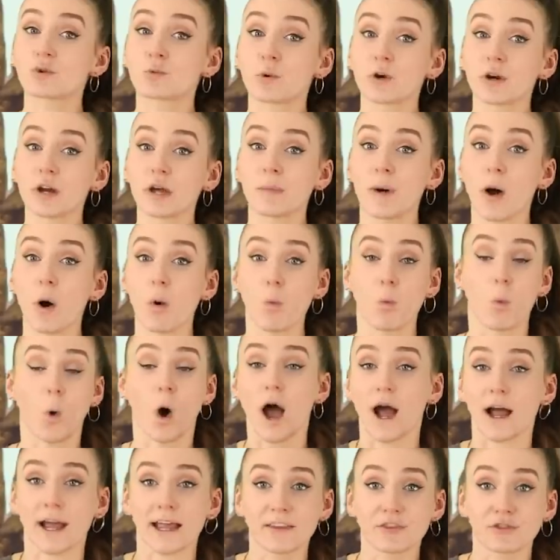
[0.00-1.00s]
to worry about
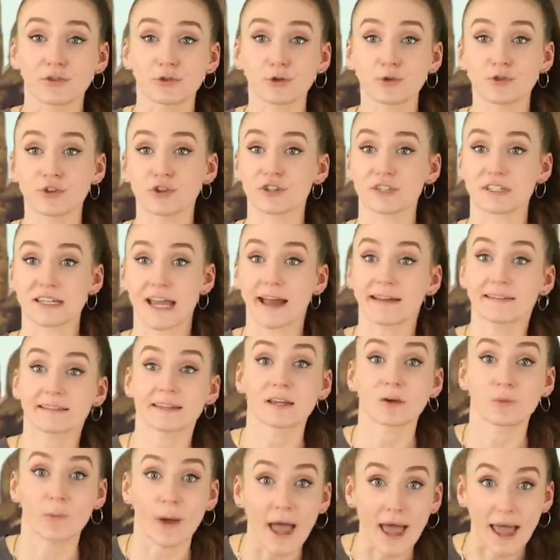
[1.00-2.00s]
walking through their
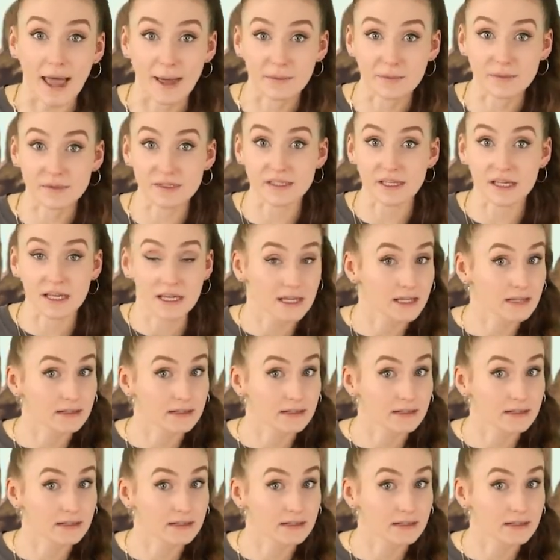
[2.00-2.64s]
deadly webs.